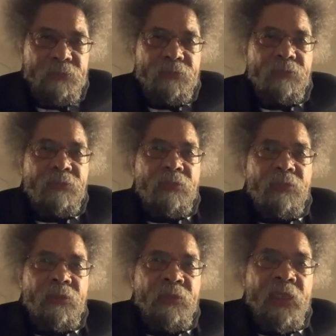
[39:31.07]

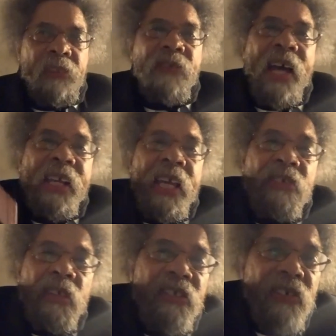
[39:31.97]
with the
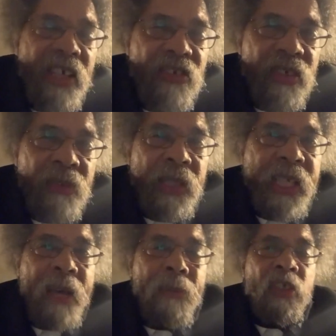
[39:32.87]
financialization of a
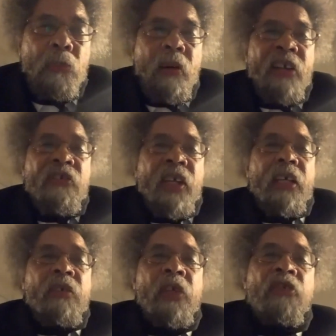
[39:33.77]
capitalist project
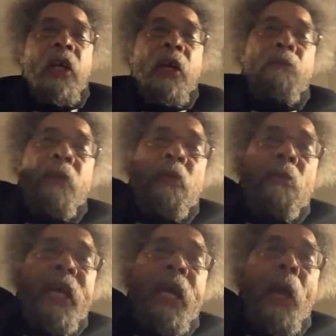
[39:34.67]
in which people
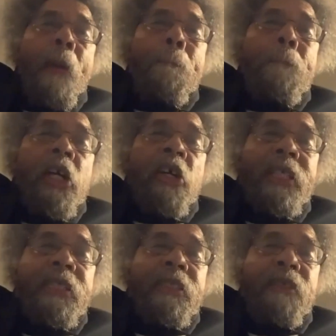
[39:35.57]
make
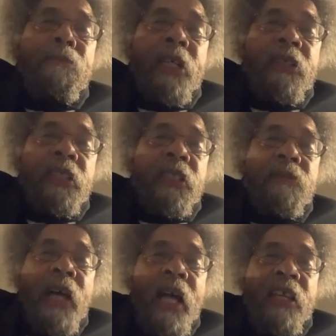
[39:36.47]
billions and billions
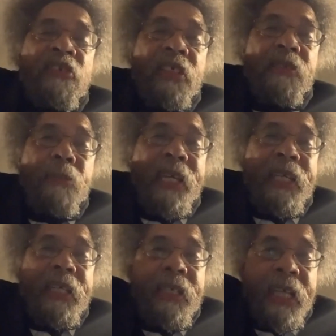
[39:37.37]
of dollars just
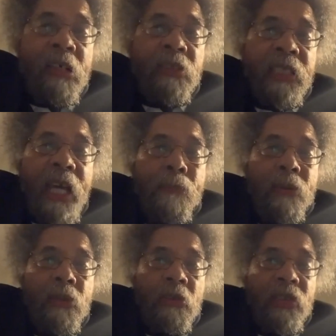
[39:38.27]
making deals and not
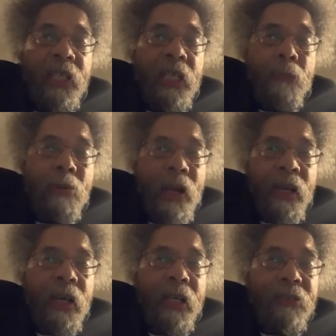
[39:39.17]
producing any
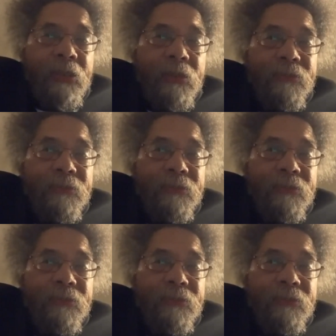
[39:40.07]
products.